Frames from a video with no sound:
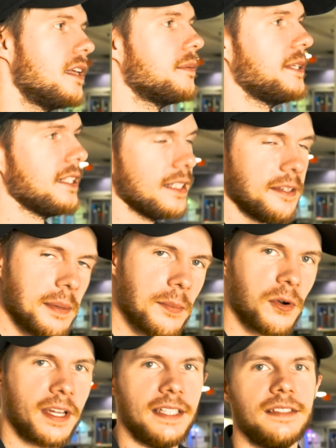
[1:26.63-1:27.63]
be a little bit
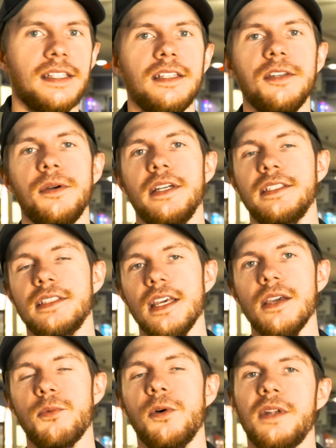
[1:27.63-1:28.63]
more continuous,
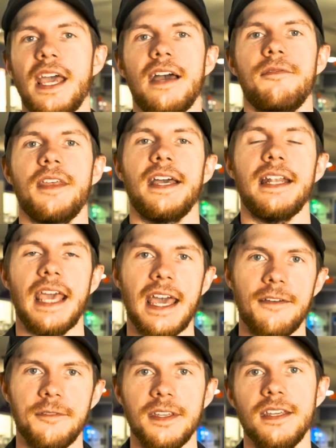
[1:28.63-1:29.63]
won't have that
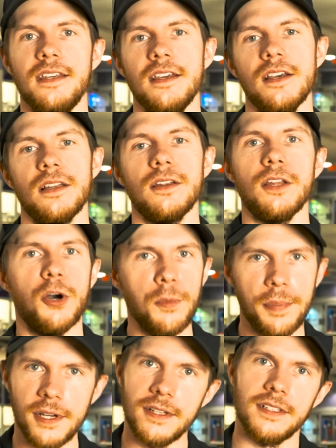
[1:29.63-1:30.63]
heavy
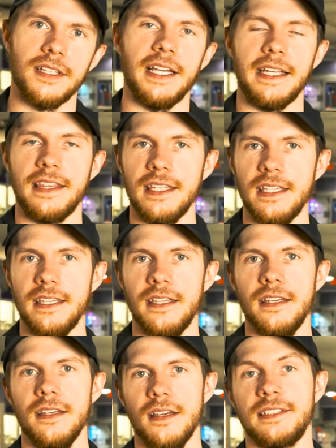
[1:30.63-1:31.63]
lope like
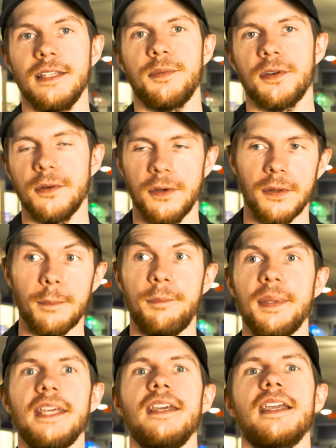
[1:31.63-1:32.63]
the typical
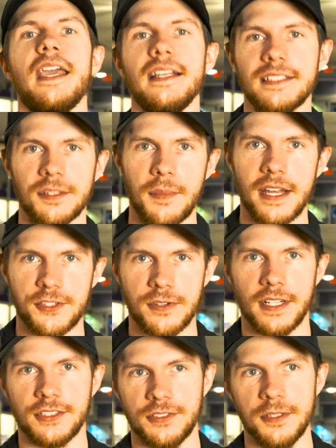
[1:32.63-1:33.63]
big
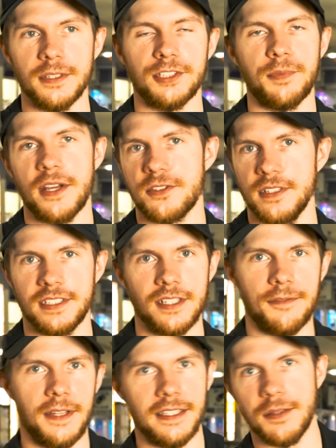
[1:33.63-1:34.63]
asymmetrics do, especially
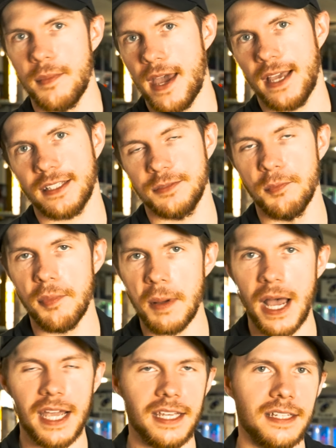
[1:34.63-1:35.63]
stuff like the Max
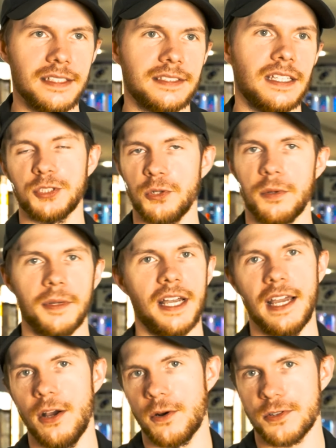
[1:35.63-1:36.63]
Bias, Storm
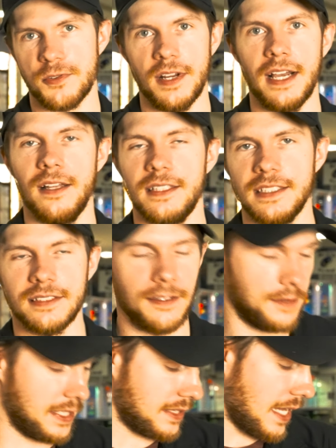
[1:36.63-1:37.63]
Guy, Harsh Reality,
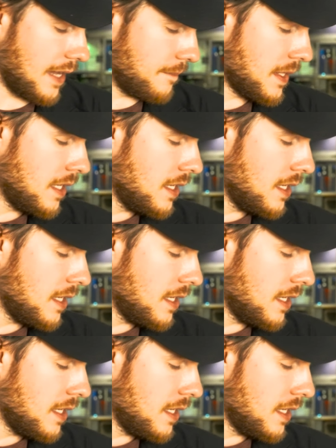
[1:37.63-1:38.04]
stuff like that.